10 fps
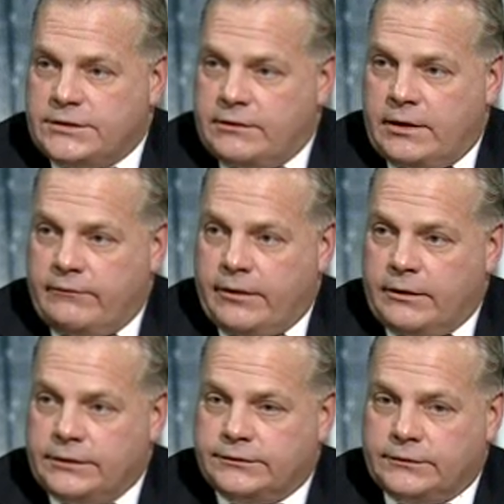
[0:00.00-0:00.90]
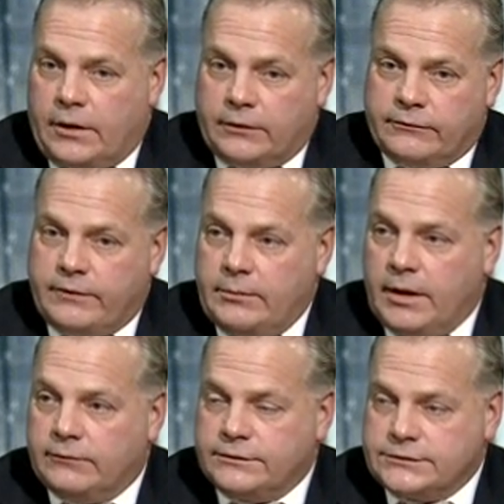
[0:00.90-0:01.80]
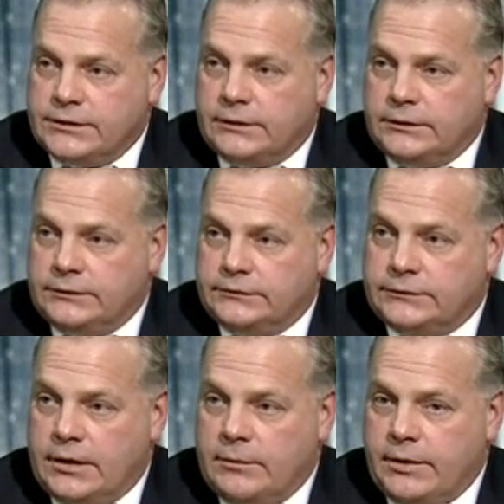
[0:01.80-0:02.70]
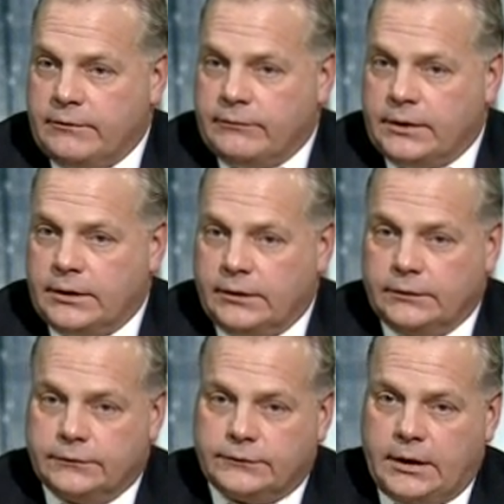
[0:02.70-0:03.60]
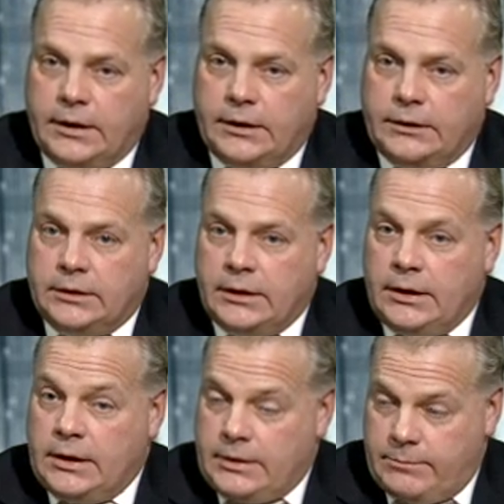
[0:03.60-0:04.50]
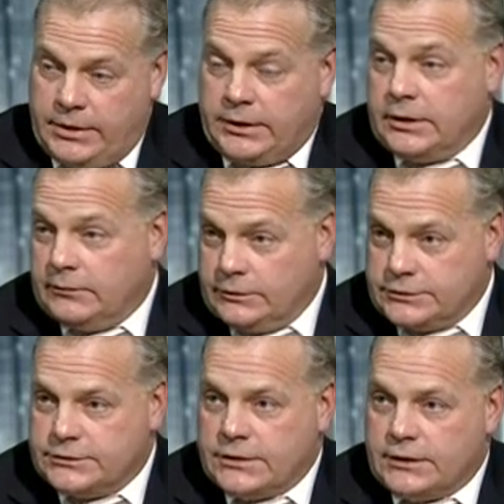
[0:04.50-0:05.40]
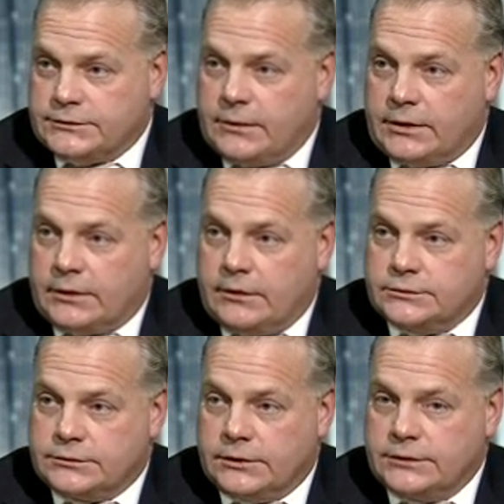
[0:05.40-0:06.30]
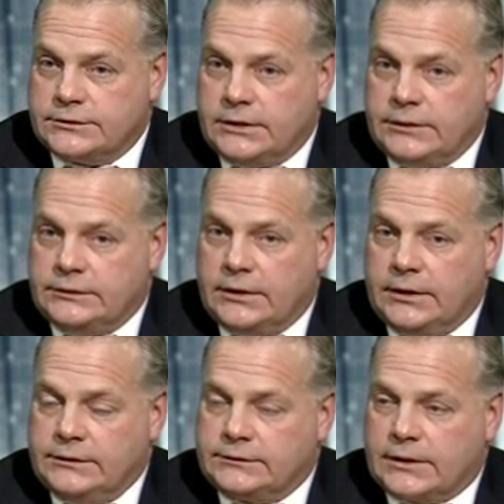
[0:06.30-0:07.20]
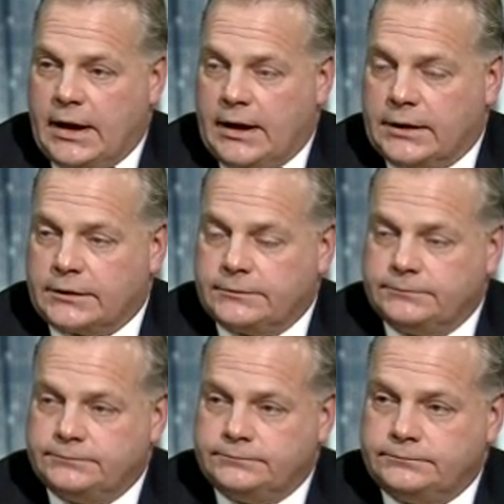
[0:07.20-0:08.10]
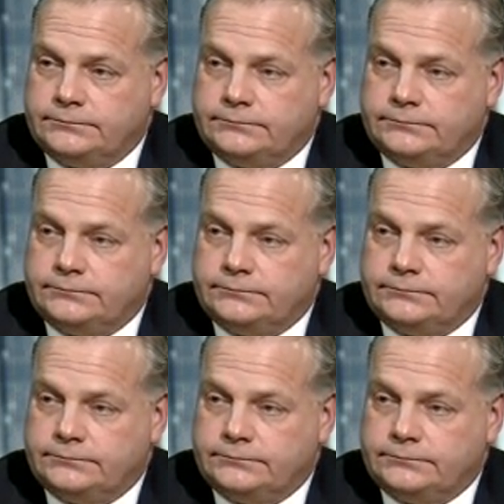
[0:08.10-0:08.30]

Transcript: at various other female facilities, Bedford Hills and Beacon, which is also on the closure list, and Taconic. He